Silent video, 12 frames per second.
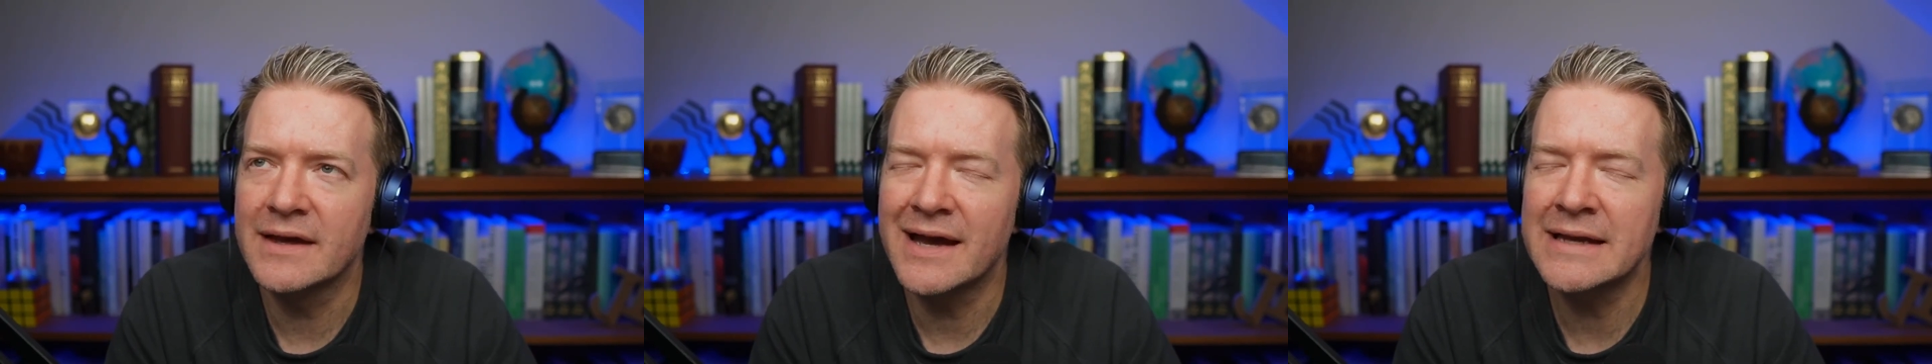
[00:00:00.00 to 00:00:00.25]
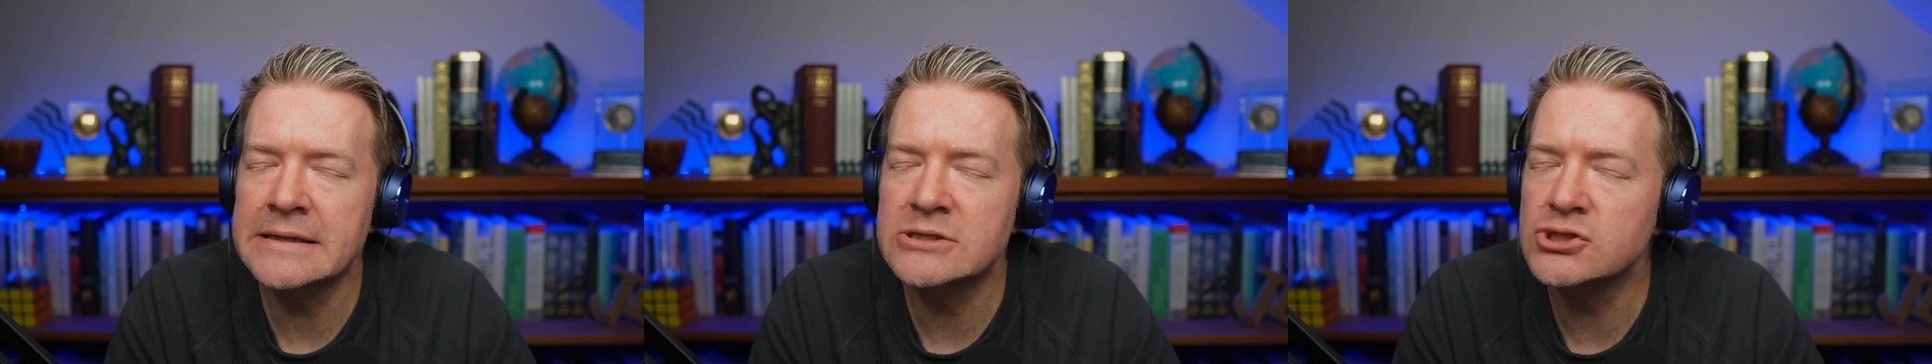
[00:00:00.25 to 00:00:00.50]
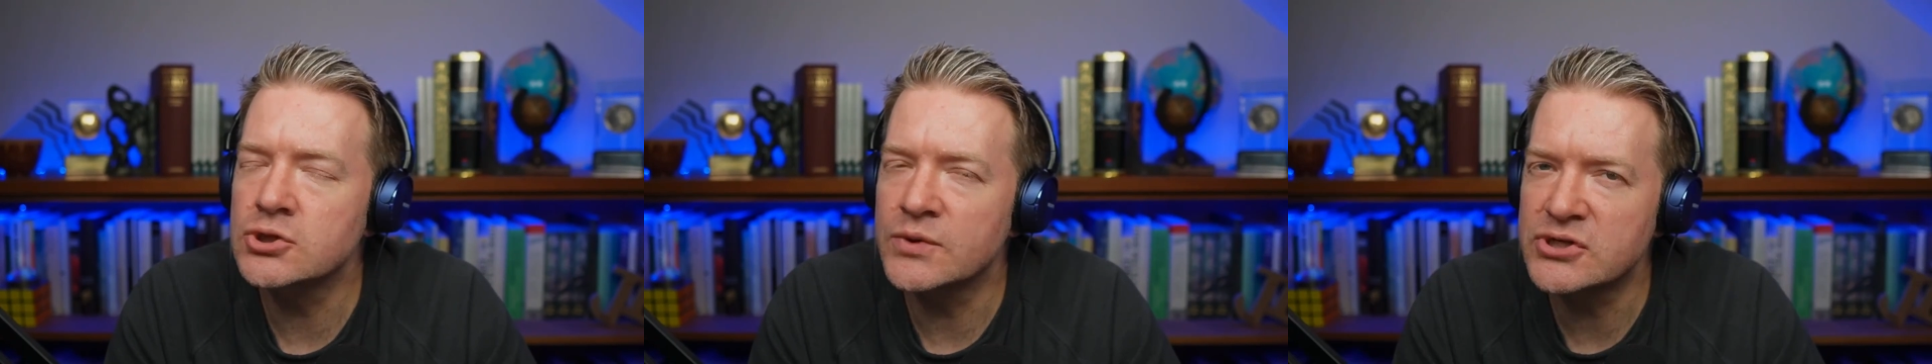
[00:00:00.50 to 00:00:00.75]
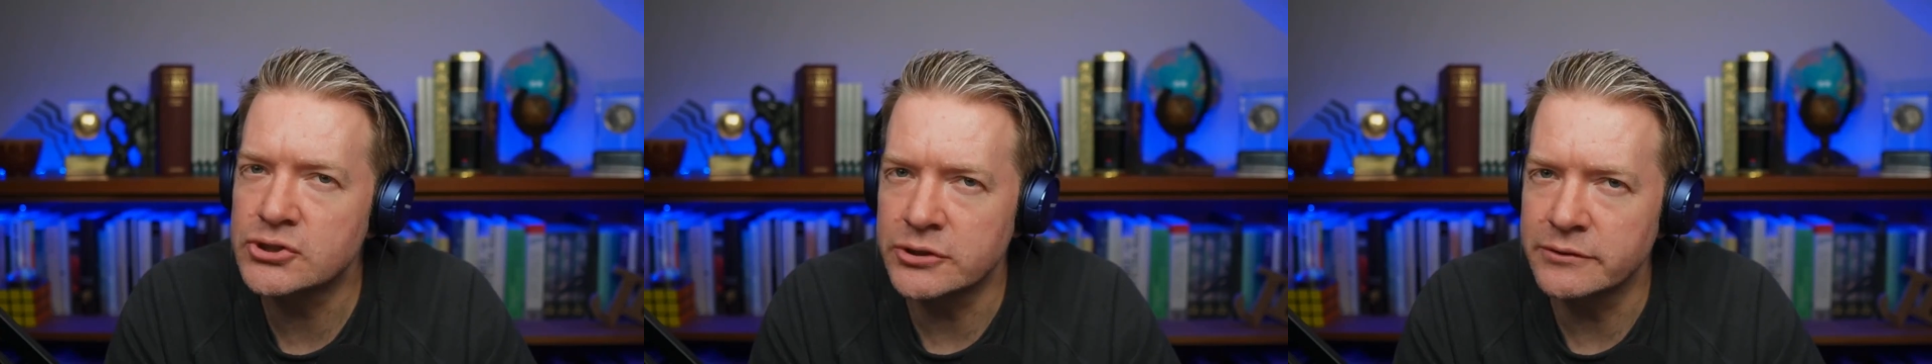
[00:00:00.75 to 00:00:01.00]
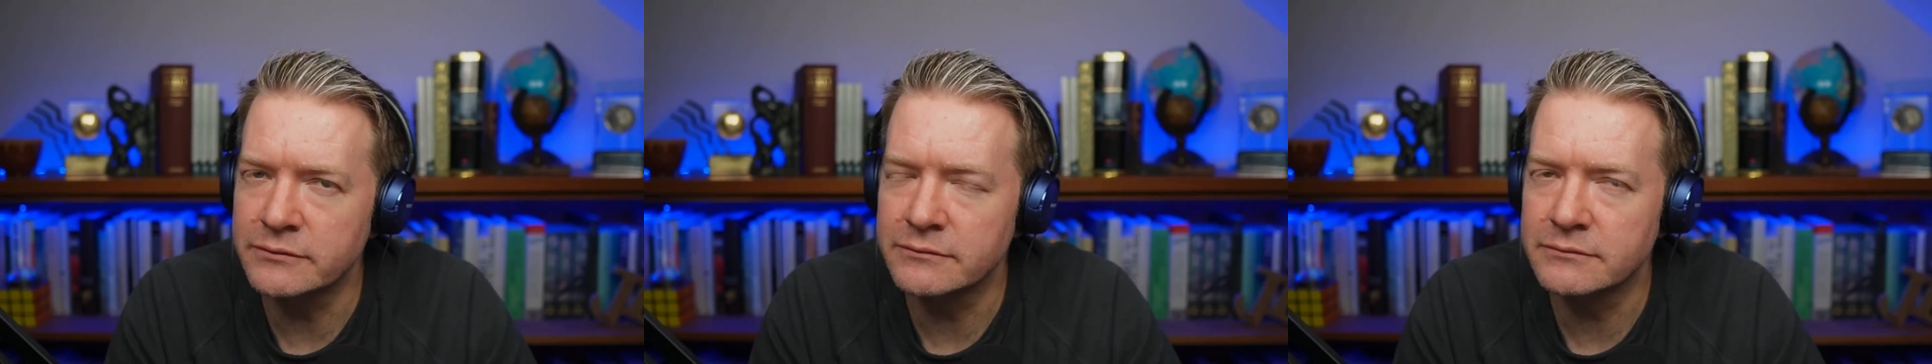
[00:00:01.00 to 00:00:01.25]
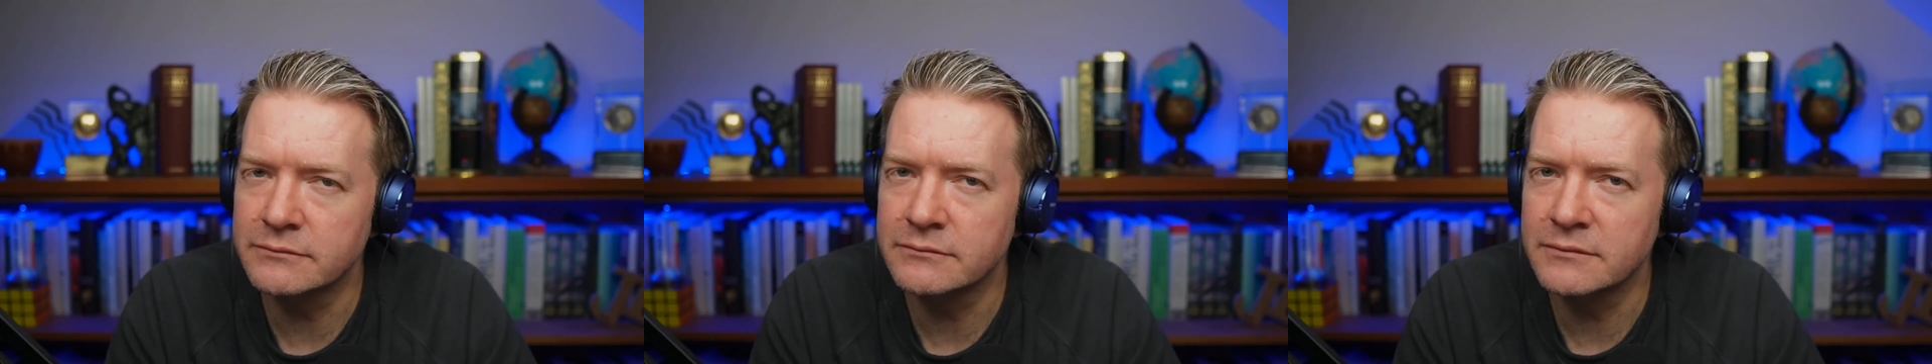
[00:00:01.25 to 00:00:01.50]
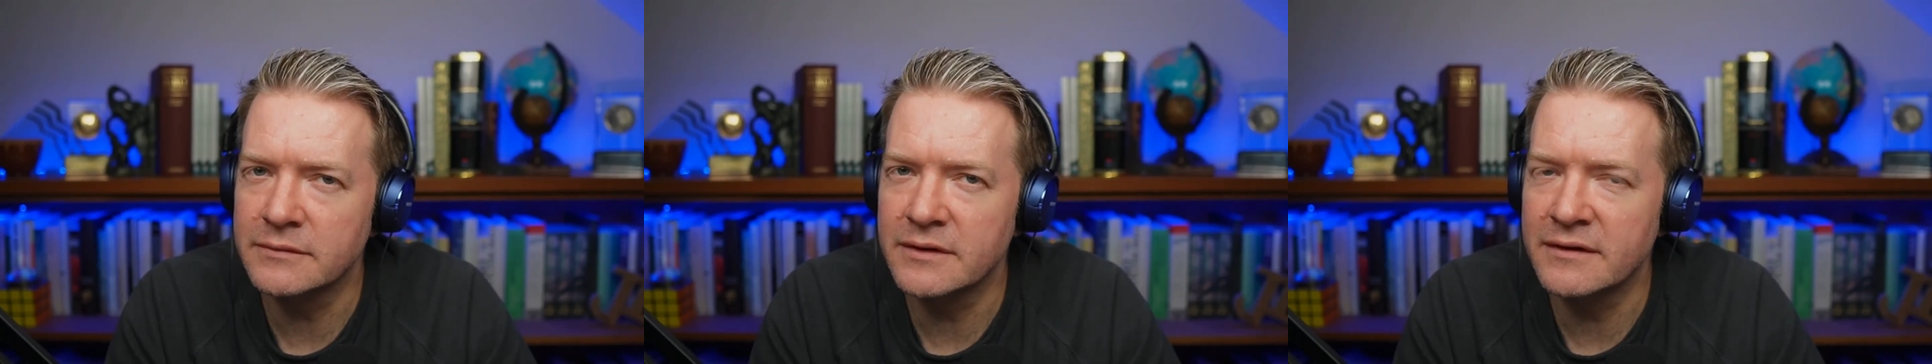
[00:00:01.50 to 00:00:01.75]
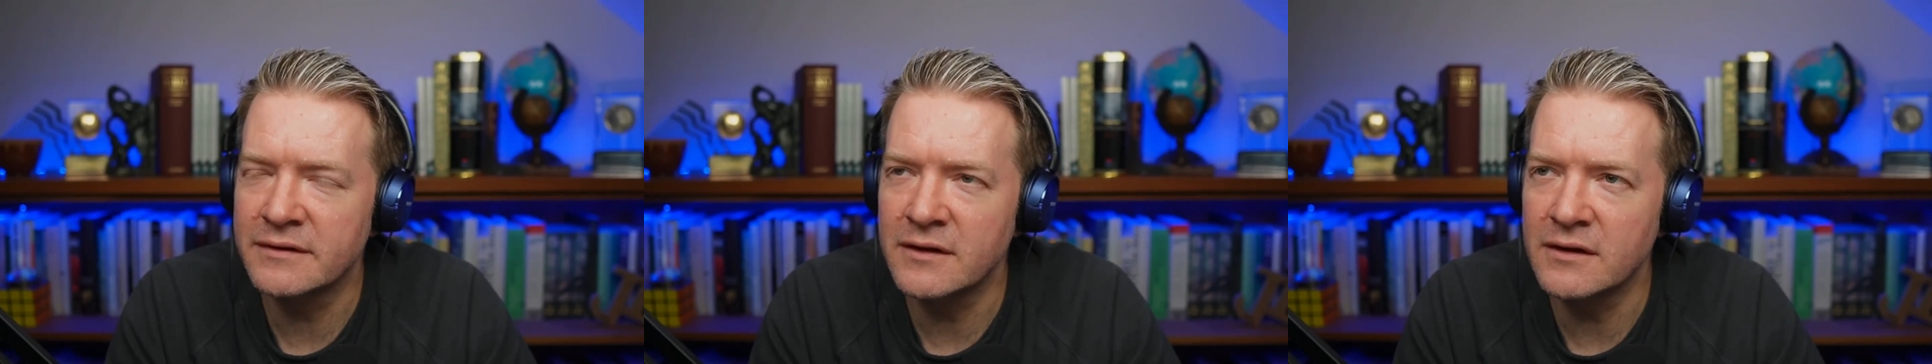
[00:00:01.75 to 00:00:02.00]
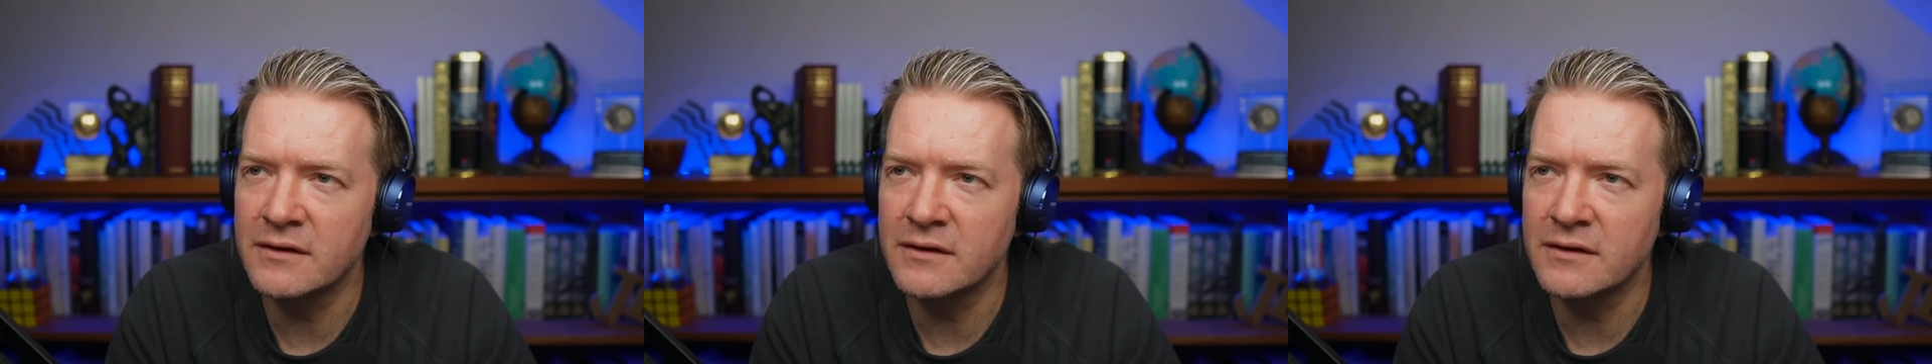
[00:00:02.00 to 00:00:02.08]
intuition that